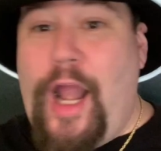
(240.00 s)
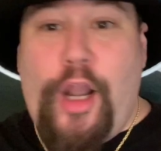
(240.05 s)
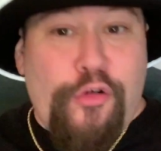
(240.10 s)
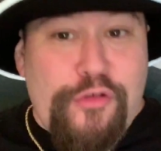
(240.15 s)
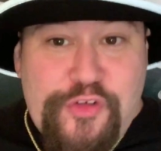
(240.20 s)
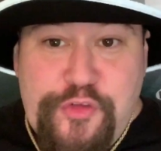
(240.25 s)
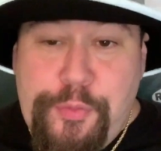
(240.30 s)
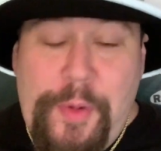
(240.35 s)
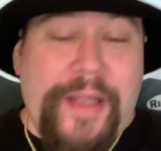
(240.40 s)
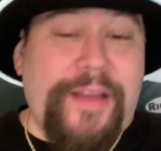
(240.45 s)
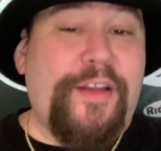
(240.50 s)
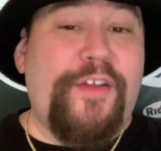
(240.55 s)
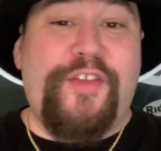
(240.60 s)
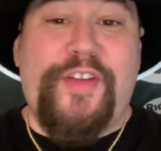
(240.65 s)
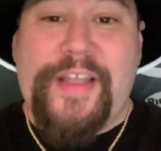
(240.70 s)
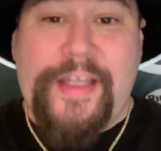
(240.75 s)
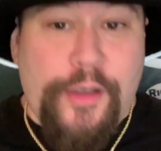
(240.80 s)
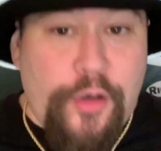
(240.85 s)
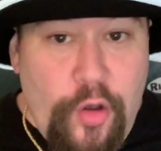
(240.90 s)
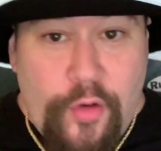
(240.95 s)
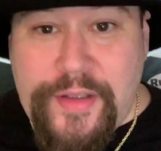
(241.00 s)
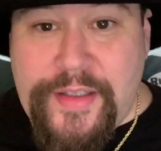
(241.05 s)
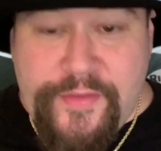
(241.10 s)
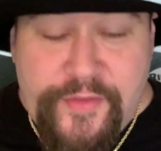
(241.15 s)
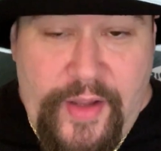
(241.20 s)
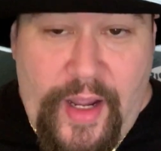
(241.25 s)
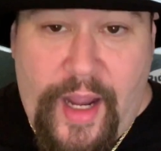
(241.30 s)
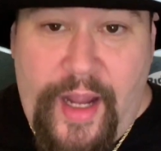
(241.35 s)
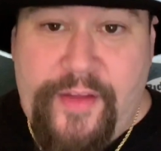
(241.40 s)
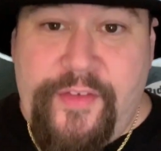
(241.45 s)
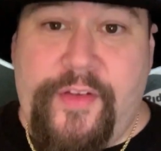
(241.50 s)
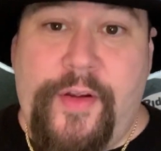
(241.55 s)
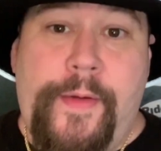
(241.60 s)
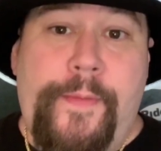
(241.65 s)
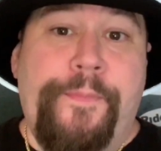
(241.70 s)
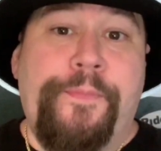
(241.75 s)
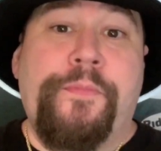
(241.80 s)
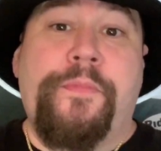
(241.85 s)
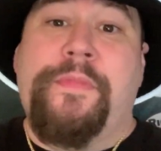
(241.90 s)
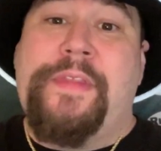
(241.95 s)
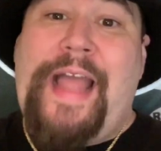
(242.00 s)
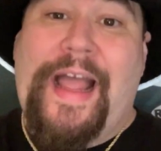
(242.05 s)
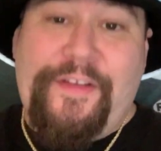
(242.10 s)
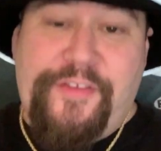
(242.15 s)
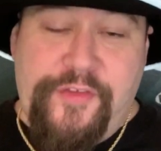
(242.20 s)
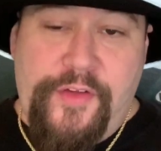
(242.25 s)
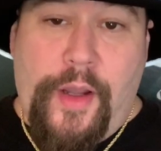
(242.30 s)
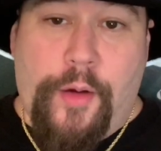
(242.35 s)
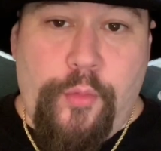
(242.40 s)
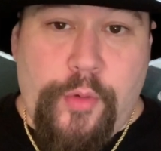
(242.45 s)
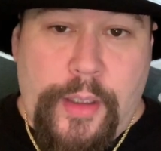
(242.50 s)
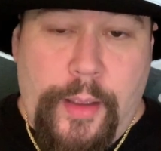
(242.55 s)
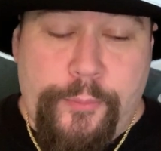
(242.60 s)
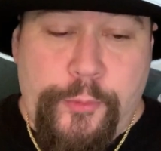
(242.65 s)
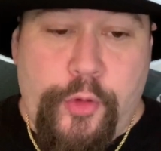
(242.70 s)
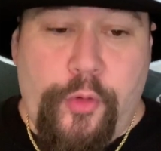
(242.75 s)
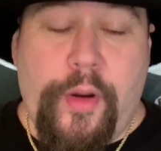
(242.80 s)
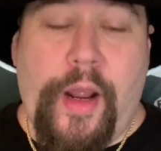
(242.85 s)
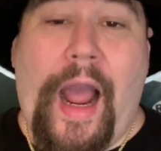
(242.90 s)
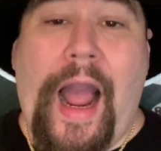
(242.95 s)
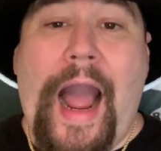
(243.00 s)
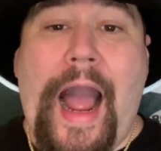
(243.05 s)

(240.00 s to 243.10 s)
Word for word: don't expect us to get all these guys. That's not what I'm doing.